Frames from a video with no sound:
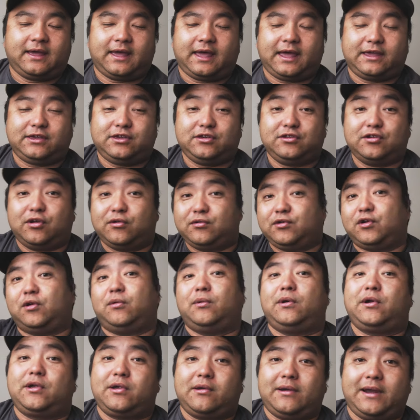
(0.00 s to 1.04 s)
and you don't know
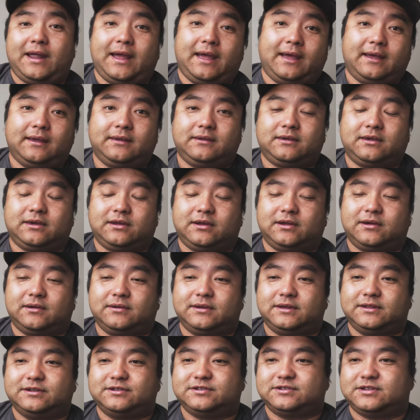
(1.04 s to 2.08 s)
where you're at, you
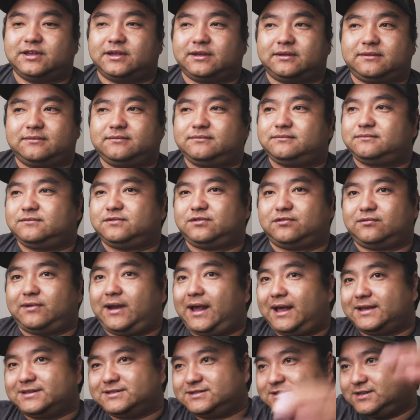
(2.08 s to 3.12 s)
know, there's like
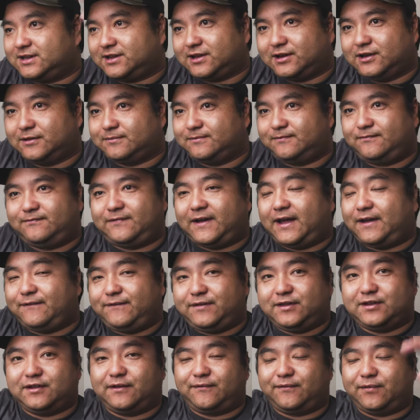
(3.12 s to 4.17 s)
grass sticking up 5
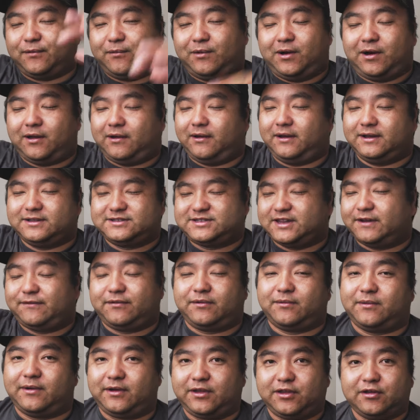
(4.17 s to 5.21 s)
feet off the water, it's
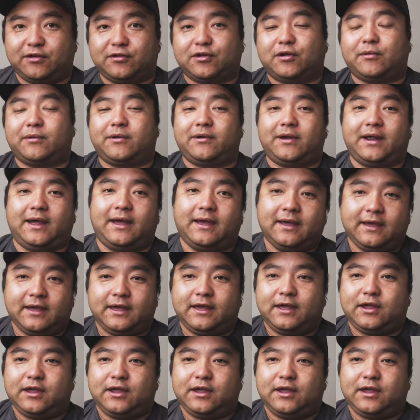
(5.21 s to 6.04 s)
everywhere, you don't know where you're at.